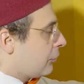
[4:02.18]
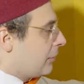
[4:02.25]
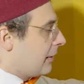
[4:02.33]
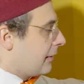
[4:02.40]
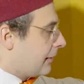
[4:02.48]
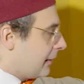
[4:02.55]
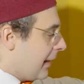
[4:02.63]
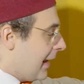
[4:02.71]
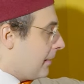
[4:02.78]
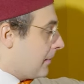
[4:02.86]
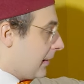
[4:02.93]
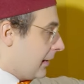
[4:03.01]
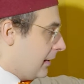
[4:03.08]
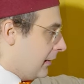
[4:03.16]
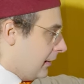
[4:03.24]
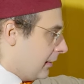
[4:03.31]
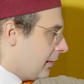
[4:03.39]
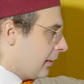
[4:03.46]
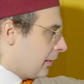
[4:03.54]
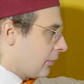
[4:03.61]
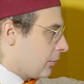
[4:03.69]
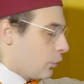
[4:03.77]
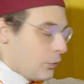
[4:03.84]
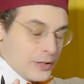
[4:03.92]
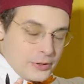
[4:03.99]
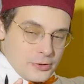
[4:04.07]
to the same key,
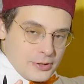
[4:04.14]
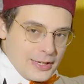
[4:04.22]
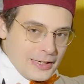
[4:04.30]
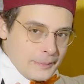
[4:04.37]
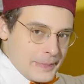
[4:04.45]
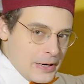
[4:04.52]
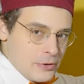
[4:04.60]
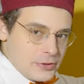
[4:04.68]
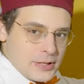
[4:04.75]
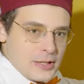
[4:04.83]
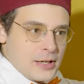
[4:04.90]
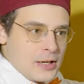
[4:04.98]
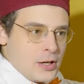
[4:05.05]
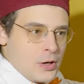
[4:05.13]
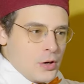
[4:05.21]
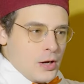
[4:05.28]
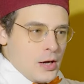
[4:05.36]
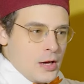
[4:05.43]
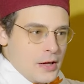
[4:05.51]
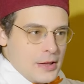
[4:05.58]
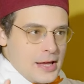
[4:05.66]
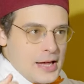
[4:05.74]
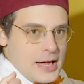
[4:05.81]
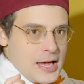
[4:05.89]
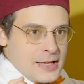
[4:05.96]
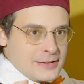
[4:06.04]
so we are talking about a
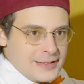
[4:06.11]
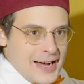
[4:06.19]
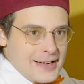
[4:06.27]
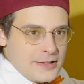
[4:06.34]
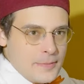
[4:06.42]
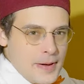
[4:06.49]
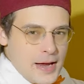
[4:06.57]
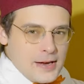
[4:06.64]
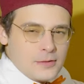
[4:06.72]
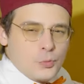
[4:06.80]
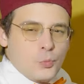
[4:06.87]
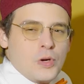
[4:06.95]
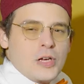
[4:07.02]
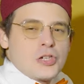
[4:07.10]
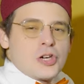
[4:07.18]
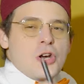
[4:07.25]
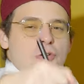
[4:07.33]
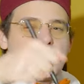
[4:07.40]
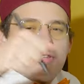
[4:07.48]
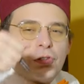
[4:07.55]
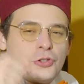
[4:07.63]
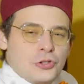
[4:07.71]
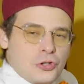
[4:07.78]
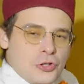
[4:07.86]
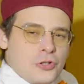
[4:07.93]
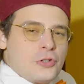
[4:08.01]
tight bass which
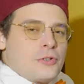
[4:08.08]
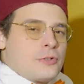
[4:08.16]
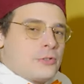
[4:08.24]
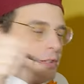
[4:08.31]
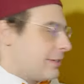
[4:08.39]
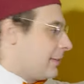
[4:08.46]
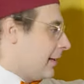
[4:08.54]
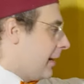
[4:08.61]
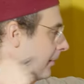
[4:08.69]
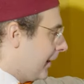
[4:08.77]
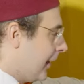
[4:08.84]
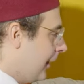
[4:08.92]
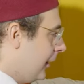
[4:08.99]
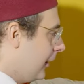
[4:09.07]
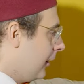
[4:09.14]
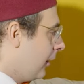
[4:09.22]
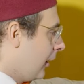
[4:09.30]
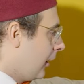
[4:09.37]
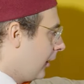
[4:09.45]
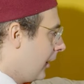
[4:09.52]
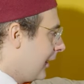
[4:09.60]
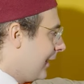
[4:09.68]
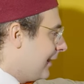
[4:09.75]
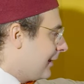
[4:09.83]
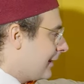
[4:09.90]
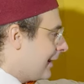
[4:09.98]
returns to the same key,
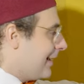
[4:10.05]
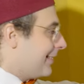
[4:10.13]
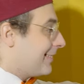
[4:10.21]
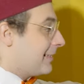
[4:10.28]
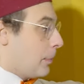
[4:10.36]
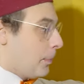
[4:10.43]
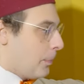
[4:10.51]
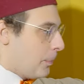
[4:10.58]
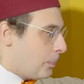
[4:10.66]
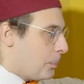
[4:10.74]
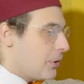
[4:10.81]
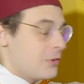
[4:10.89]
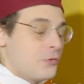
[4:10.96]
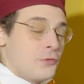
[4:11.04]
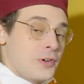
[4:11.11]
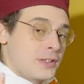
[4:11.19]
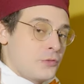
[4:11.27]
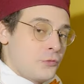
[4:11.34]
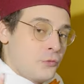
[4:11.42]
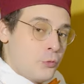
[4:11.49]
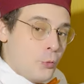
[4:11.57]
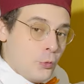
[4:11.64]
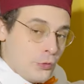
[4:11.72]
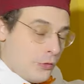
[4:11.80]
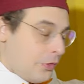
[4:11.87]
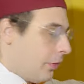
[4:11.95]
it takes the perfect
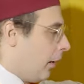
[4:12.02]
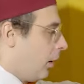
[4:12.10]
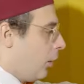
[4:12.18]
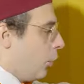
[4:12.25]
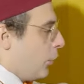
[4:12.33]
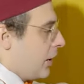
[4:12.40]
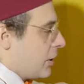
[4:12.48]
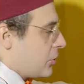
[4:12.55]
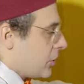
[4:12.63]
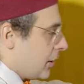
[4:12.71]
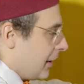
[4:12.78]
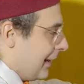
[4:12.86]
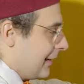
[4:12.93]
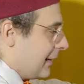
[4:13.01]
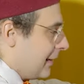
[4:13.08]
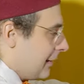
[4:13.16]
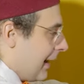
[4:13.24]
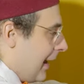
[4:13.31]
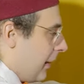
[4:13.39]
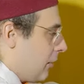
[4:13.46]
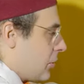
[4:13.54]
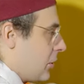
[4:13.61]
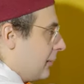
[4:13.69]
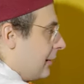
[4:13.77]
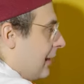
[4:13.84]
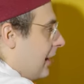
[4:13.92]
fourth, which in this language
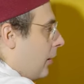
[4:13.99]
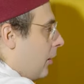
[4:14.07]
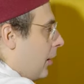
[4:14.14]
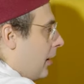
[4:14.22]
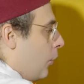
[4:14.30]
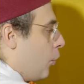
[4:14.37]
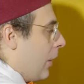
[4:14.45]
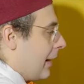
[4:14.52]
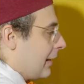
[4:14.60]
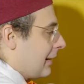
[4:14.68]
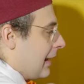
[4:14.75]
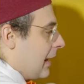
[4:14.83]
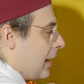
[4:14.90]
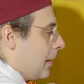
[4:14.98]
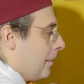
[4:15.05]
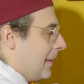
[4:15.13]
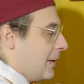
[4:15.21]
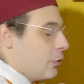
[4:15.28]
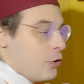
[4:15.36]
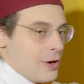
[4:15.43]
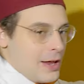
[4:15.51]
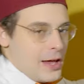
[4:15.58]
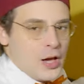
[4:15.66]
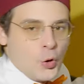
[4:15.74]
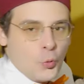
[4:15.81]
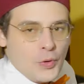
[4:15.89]
is la quarta minore.
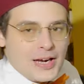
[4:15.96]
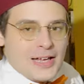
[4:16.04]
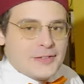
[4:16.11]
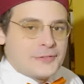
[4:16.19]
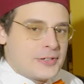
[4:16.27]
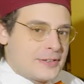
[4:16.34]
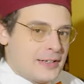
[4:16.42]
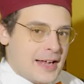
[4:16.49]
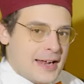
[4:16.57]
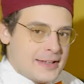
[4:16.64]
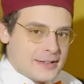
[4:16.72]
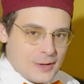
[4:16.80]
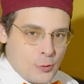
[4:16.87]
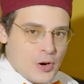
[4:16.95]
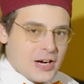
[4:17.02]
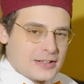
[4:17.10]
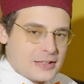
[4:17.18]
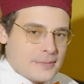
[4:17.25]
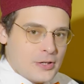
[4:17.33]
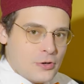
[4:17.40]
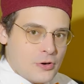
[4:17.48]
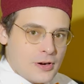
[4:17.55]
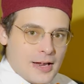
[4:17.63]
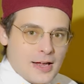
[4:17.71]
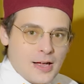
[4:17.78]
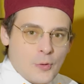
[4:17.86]
We can translate quarta
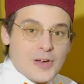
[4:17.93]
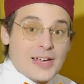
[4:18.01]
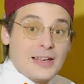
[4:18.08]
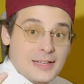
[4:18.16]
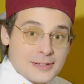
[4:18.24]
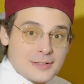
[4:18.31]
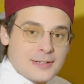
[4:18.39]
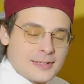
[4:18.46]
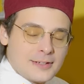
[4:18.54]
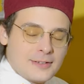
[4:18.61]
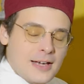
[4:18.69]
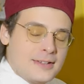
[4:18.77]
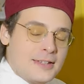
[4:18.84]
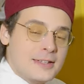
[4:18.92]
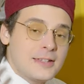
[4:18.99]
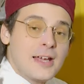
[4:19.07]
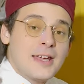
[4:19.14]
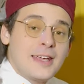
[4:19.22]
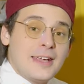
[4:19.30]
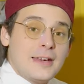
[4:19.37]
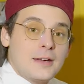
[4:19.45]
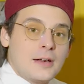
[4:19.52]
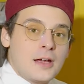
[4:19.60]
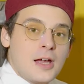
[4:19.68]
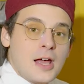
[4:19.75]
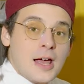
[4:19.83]
minore, we can literally translate it
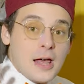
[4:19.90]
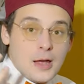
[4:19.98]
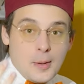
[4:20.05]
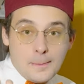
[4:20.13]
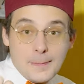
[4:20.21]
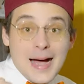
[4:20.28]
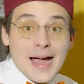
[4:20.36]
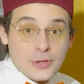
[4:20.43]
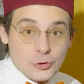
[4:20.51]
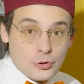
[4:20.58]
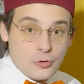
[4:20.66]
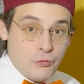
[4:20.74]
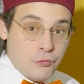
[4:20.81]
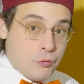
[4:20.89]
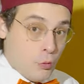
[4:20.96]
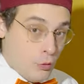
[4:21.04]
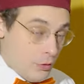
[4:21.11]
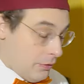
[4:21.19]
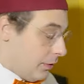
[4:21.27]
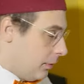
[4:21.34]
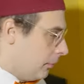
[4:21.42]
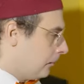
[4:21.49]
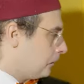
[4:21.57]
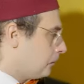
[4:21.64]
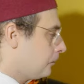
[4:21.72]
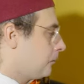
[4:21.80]
in minor fourth.
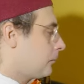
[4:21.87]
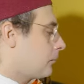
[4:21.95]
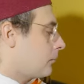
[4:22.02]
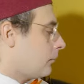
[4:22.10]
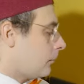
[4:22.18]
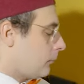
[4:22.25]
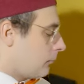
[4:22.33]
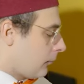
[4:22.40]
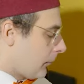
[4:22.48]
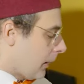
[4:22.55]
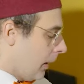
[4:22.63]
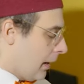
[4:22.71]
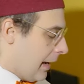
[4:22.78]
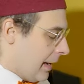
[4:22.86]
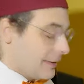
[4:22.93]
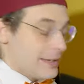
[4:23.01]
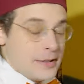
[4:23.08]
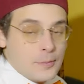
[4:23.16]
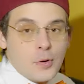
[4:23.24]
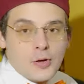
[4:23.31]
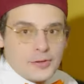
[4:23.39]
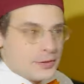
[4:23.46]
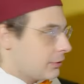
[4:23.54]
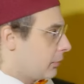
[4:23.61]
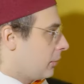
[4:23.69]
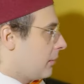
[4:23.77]
And in
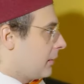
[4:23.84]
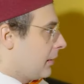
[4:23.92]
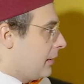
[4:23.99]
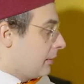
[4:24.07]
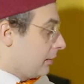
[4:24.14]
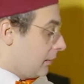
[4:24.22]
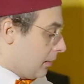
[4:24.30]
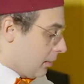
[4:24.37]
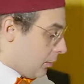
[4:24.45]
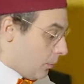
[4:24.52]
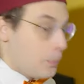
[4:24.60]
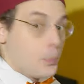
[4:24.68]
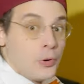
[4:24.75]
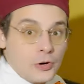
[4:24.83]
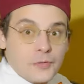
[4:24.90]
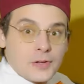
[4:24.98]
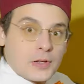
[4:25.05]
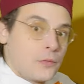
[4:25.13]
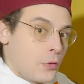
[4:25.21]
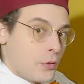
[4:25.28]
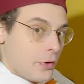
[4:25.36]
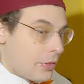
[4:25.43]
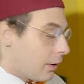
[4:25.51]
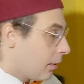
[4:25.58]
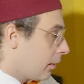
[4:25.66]
modern terms is the perfect fourth.